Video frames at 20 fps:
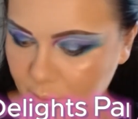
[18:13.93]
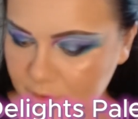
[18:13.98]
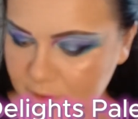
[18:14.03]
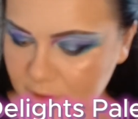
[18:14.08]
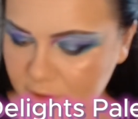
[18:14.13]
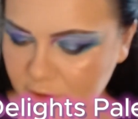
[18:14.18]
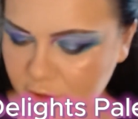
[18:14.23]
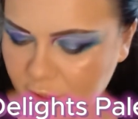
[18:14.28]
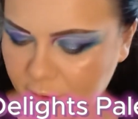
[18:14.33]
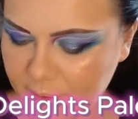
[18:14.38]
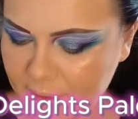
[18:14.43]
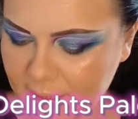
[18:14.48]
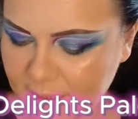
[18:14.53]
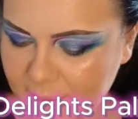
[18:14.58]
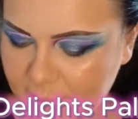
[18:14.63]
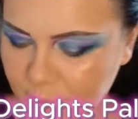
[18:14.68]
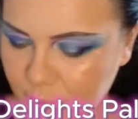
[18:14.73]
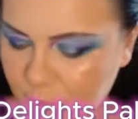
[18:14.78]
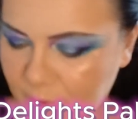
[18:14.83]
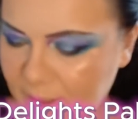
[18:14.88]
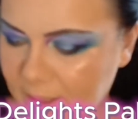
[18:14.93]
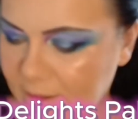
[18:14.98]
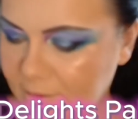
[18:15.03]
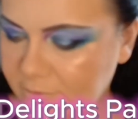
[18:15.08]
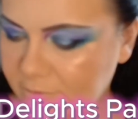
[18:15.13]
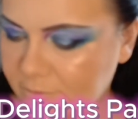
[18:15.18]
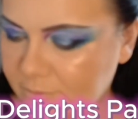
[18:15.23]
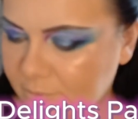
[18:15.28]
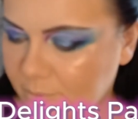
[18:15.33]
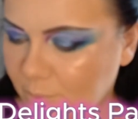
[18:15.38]
going to go in
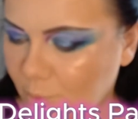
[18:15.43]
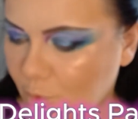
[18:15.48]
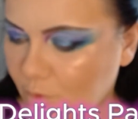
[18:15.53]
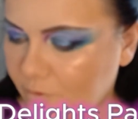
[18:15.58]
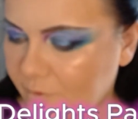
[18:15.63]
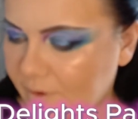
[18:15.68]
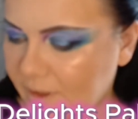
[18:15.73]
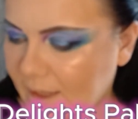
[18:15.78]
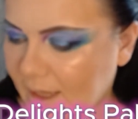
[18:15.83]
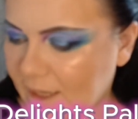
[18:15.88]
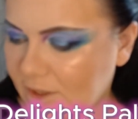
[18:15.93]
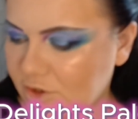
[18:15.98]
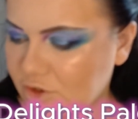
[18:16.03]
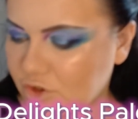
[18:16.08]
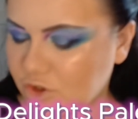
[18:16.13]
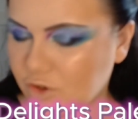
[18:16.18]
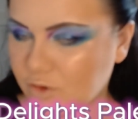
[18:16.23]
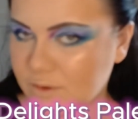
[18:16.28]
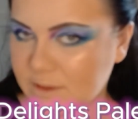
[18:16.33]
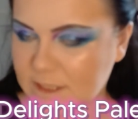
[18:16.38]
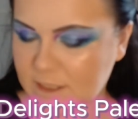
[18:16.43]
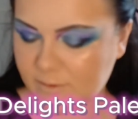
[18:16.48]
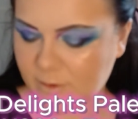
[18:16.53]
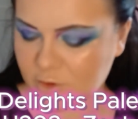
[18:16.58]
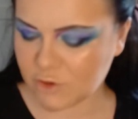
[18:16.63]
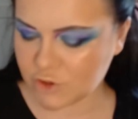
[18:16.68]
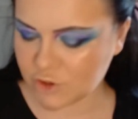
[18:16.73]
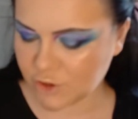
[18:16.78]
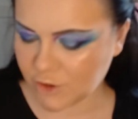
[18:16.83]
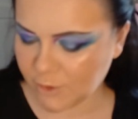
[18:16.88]
with Morphe
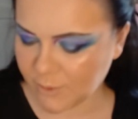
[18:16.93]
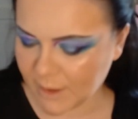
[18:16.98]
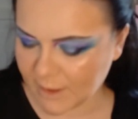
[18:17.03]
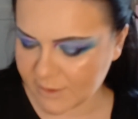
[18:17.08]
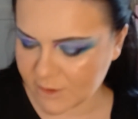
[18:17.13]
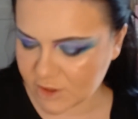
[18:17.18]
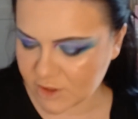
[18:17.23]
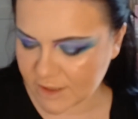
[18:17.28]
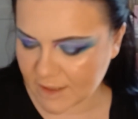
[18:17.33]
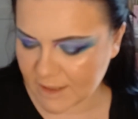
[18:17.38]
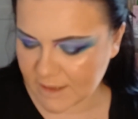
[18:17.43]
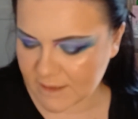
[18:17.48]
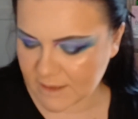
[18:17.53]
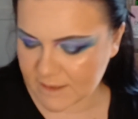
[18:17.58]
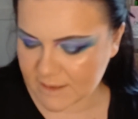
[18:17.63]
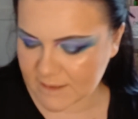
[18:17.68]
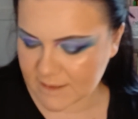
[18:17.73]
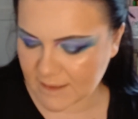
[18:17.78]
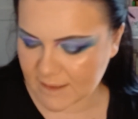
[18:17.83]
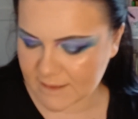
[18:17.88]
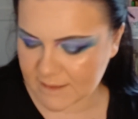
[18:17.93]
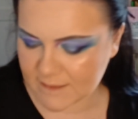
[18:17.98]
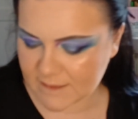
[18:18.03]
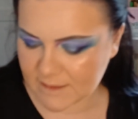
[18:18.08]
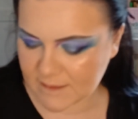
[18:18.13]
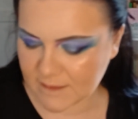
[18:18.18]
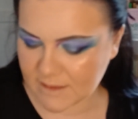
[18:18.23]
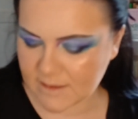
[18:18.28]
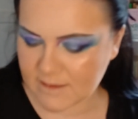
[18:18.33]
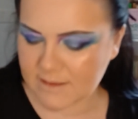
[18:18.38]
H202 and the shade
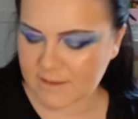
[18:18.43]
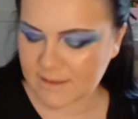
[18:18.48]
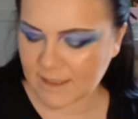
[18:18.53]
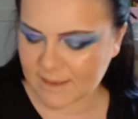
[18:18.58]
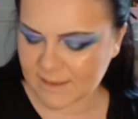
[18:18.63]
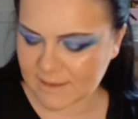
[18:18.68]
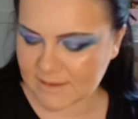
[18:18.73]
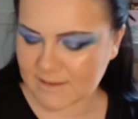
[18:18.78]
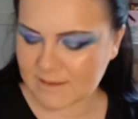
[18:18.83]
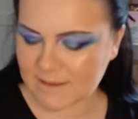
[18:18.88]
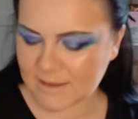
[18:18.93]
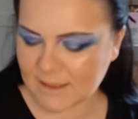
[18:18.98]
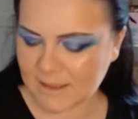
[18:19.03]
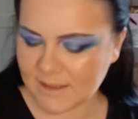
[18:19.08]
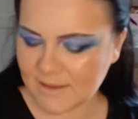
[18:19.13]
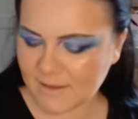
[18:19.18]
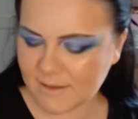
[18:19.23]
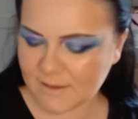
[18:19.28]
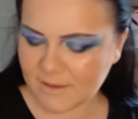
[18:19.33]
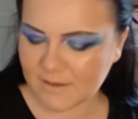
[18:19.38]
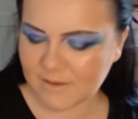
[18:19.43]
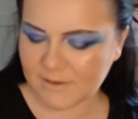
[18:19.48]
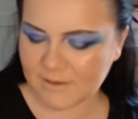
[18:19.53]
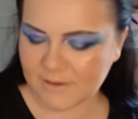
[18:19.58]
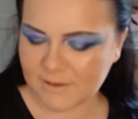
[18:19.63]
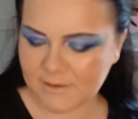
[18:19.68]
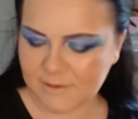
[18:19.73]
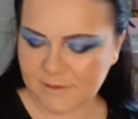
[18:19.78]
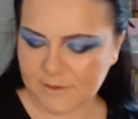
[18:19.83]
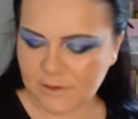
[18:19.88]
Zesty.
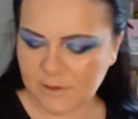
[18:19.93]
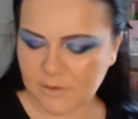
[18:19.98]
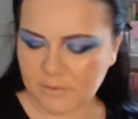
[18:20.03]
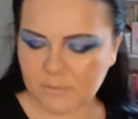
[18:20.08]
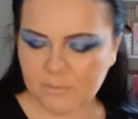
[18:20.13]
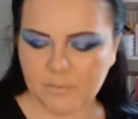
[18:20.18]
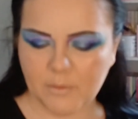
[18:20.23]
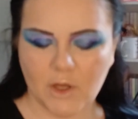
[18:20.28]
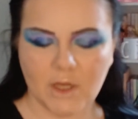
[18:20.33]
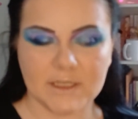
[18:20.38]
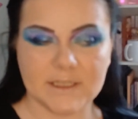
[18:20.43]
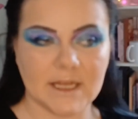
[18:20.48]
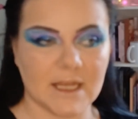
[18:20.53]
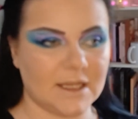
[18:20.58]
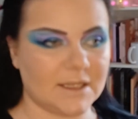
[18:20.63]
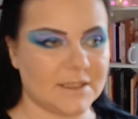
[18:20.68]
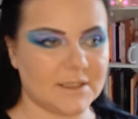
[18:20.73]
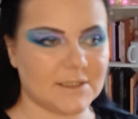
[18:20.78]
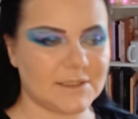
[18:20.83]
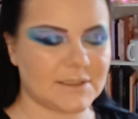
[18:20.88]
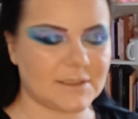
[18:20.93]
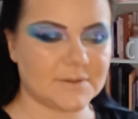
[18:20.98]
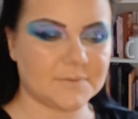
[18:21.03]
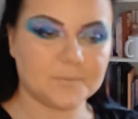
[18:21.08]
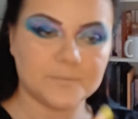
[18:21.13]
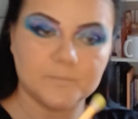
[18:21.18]
My days.